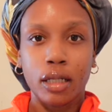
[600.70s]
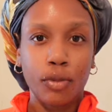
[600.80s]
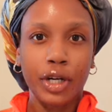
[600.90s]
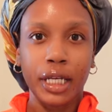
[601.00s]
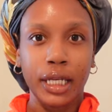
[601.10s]
any
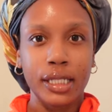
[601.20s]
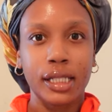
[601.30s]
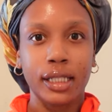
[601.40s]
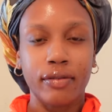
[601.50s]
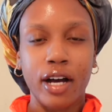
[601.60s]
more heat to
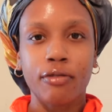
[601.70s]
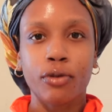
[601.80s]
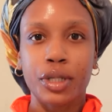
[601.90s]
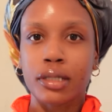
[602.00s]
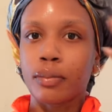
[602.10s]
the leave out
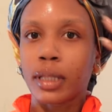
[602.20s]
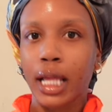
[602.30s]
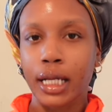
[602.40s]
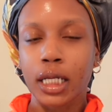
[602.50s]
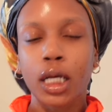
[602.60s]
for it to
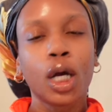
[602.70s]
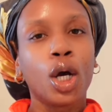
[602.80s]
blend